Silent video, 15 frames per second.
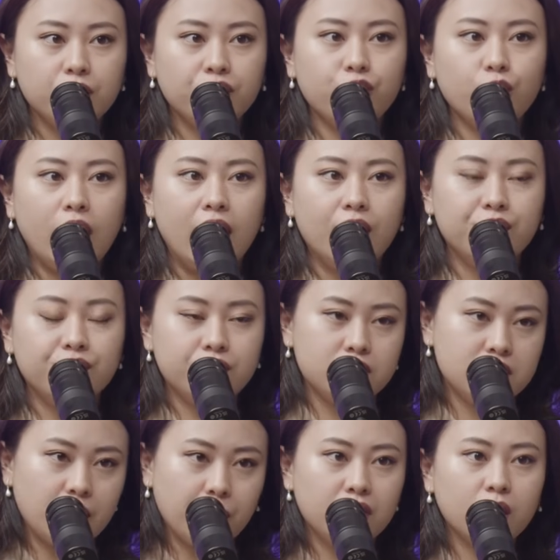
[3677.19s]
if you have
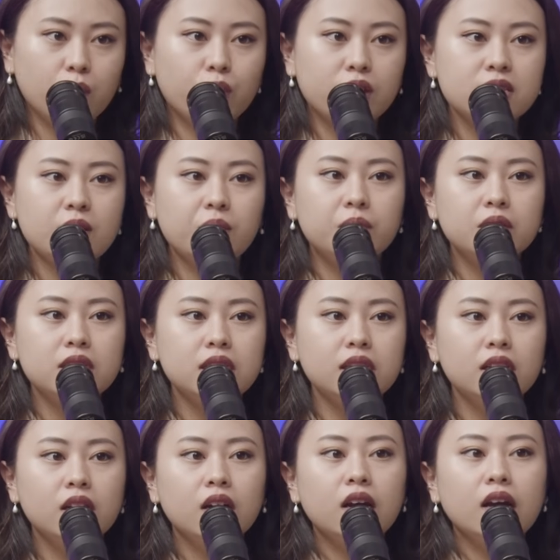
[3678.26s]
something where somebody